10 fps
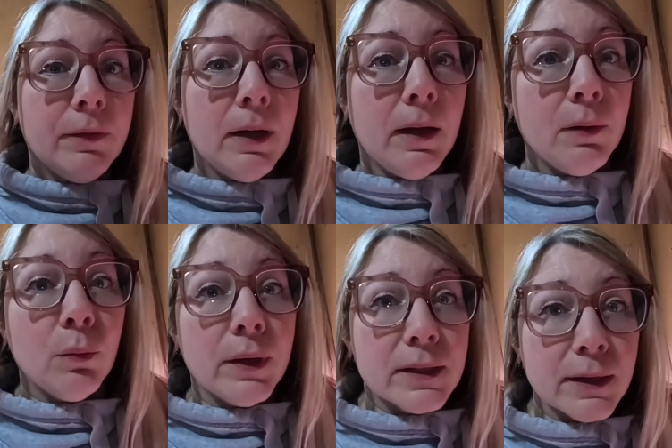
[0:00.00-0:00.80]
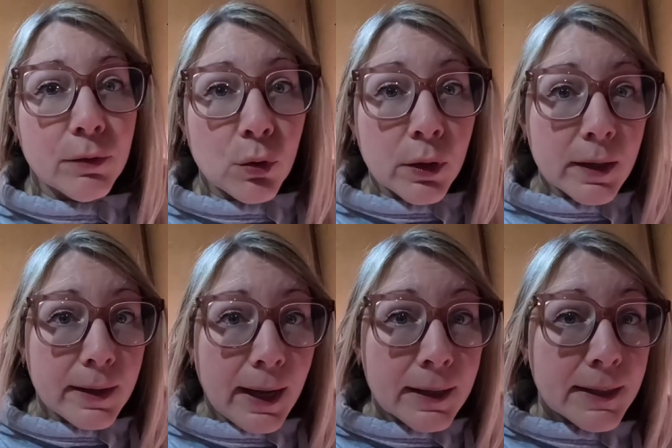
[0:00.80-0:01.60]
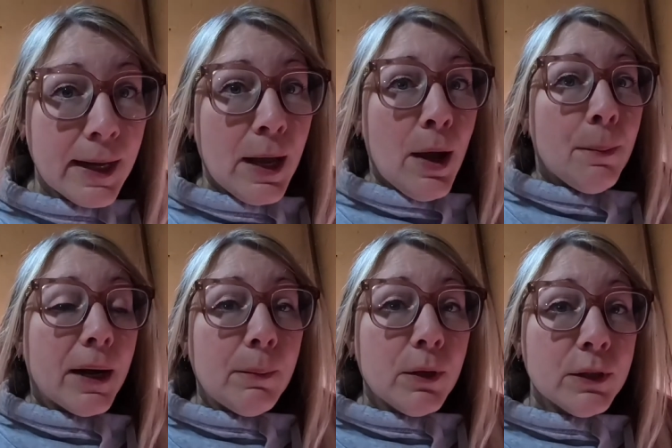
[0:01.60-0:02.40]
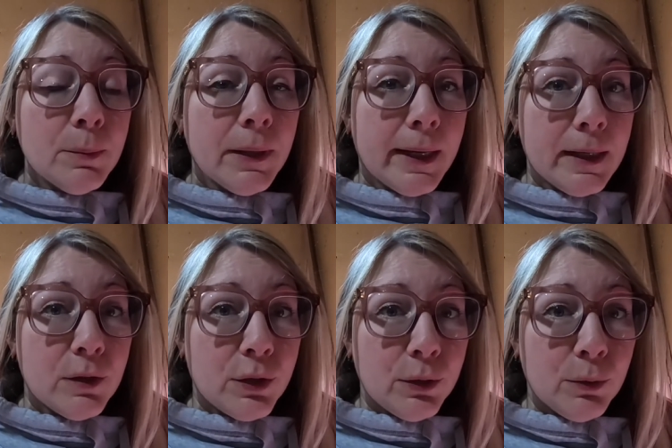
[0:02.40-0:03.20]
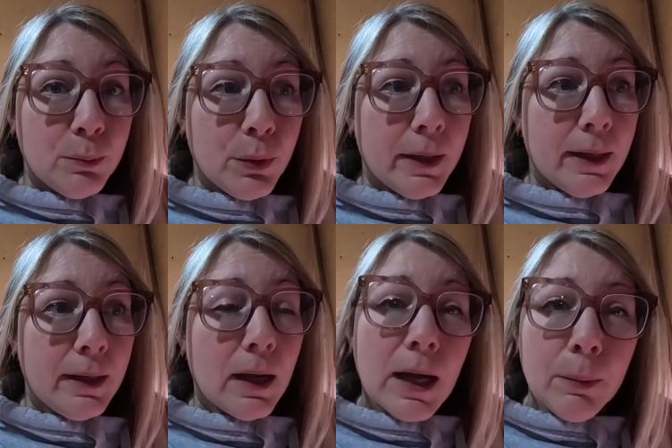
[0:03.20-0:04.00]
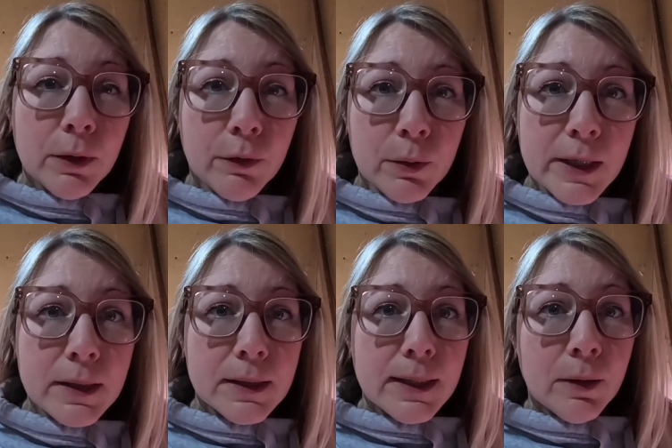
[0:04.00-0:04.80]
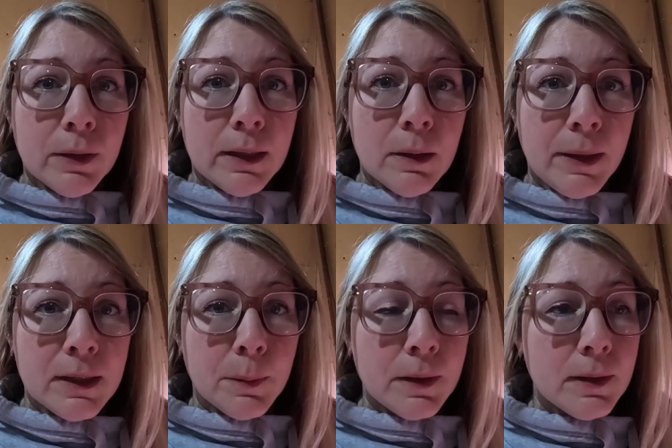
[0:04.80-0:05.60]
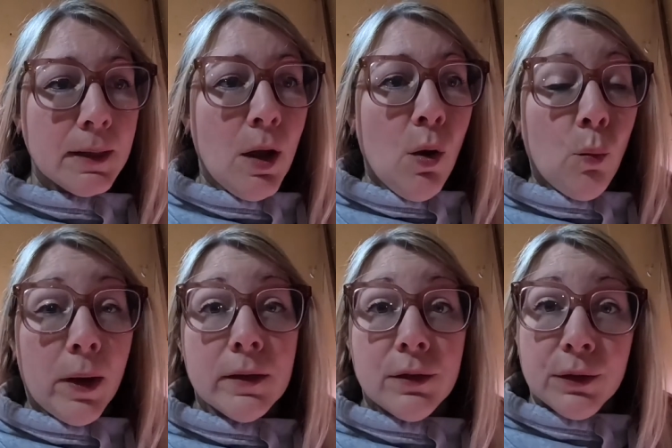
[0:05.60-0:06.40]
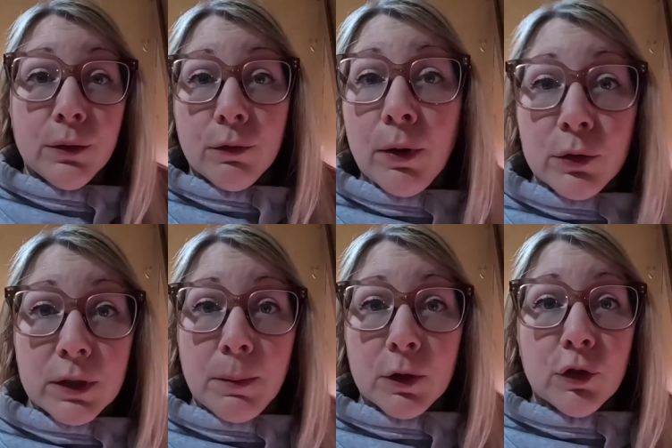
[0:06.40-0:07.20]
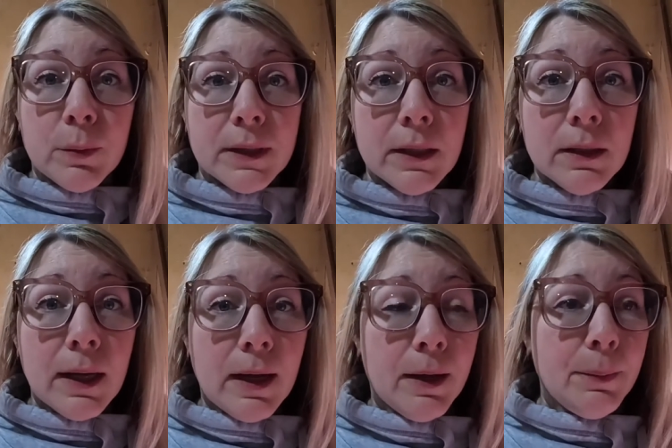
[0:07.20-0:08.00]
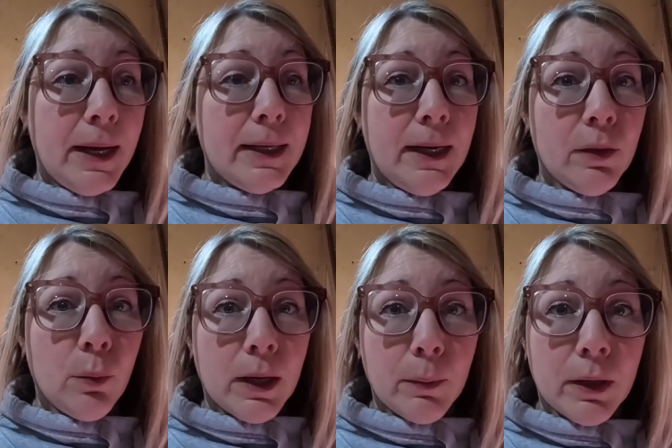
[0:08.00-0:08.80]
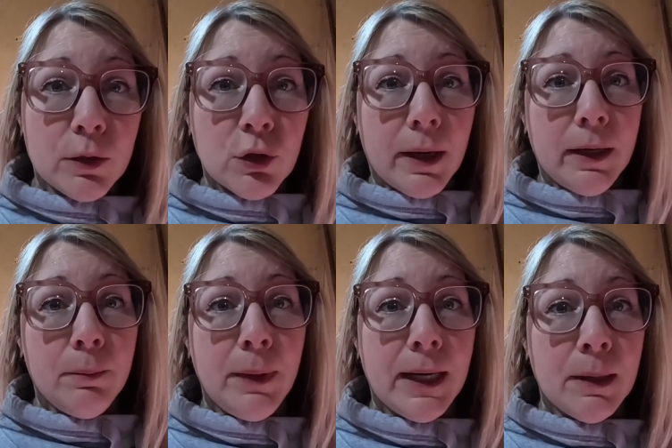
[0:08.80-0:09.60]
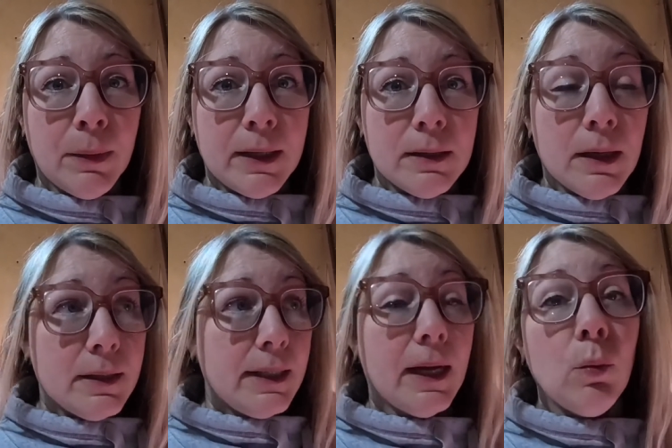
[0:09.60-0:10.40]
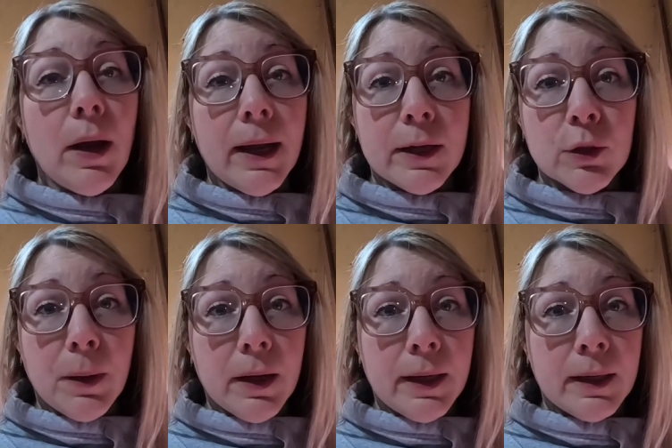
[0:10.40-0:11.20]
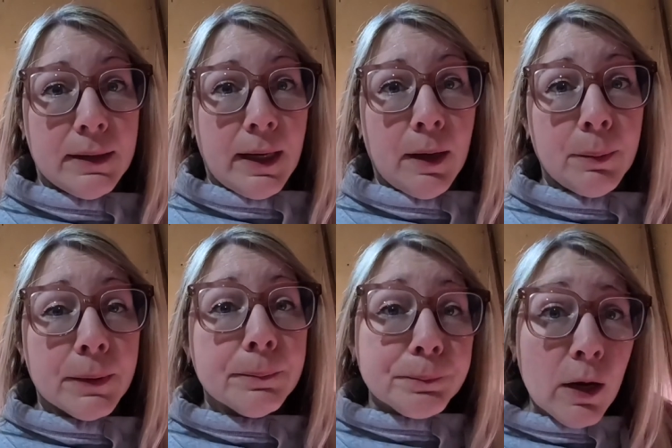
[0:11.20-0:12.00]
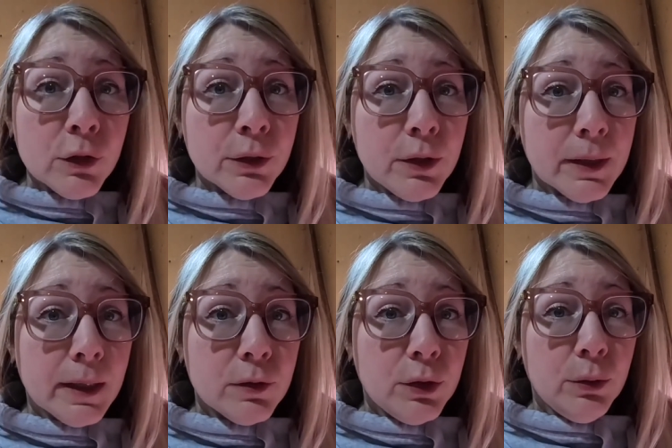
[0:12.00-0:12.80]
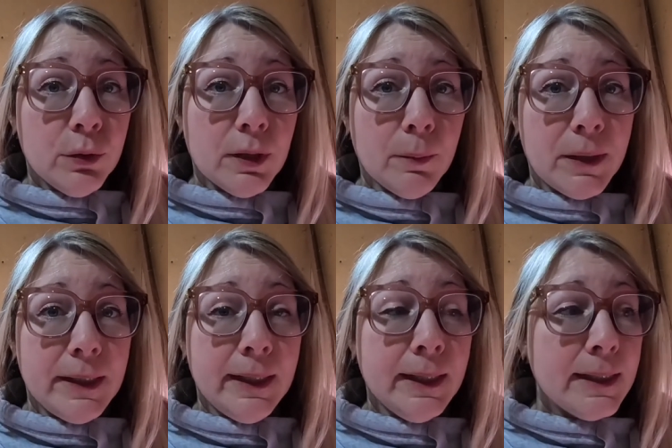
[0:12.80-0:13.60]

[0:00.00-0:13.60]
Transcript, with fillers: uh, once I've recorded that. But I'm also planning to put in a couple of grow tents down in the basement, one to grow just mushrooms in, um, and the other one I'm gonna try making my uh, D I Y hydroponic setup and also using it to start my seedlings.